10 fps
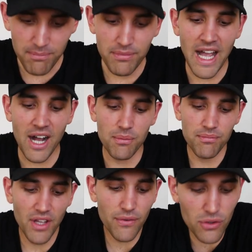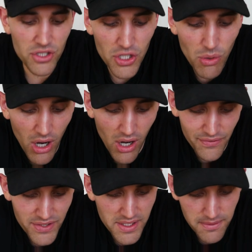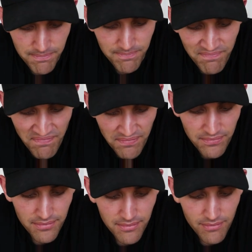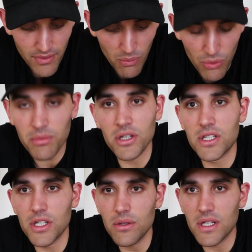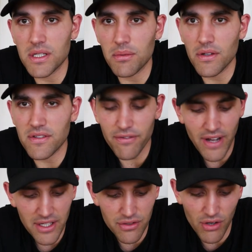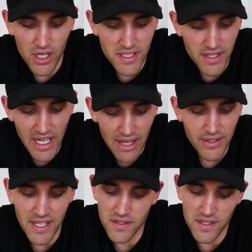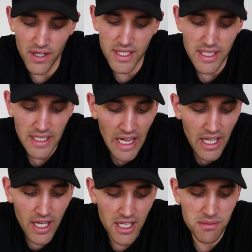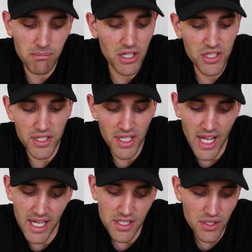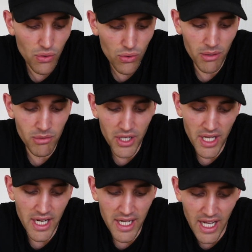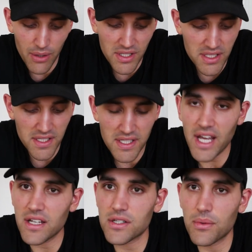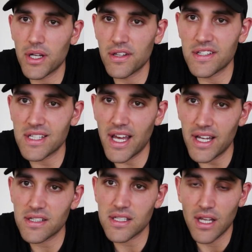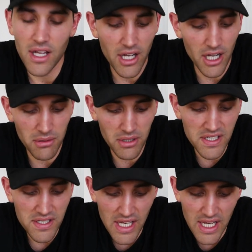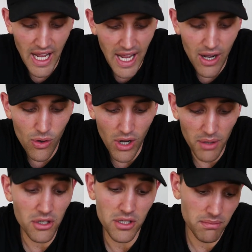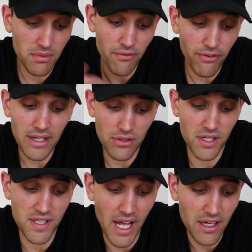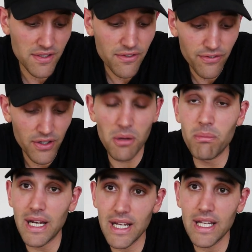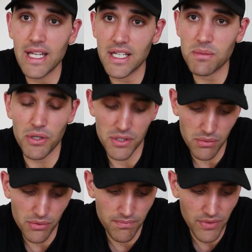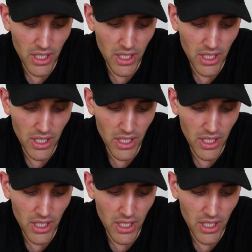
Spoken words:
Now, I've got two halves. What I'm going to do is I'm going to factorise the left-hand side as much as I can. So all I'm looking at now is this x squared and this x. I'm going to see how I'm going to factorise that as completely as possible.